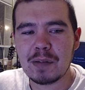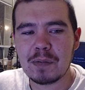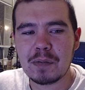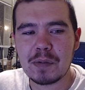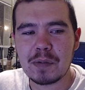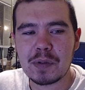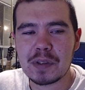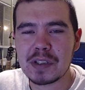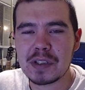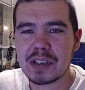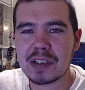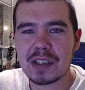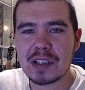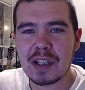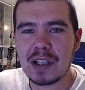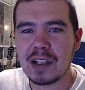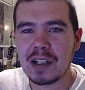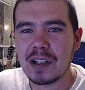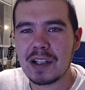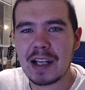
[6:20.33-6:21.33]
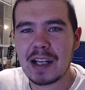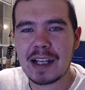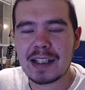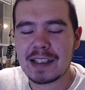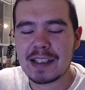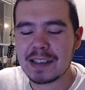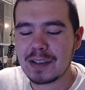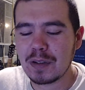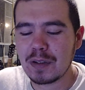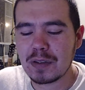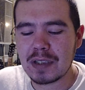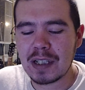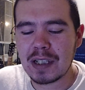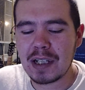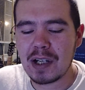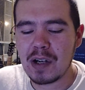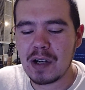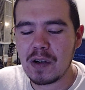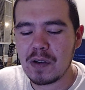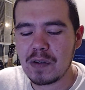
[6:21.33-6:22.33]
we were just all at this
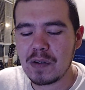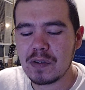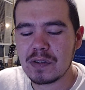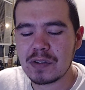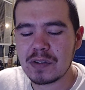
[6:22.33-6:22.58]
hotel,